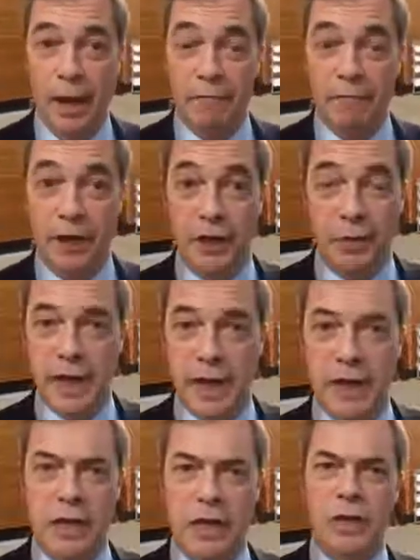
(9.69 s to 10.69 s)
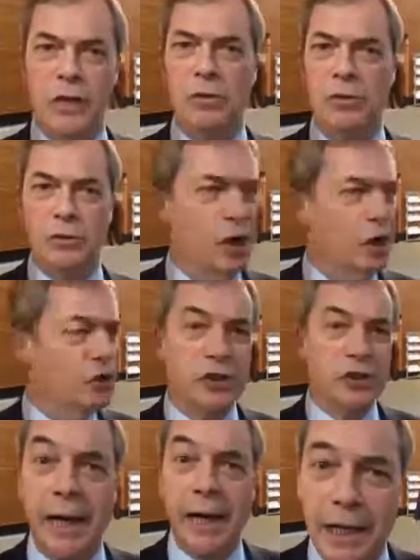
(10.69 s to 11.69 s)
finished with a huge
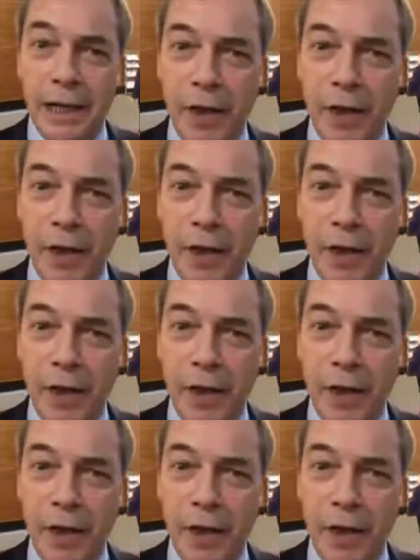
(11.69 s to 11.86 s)
standing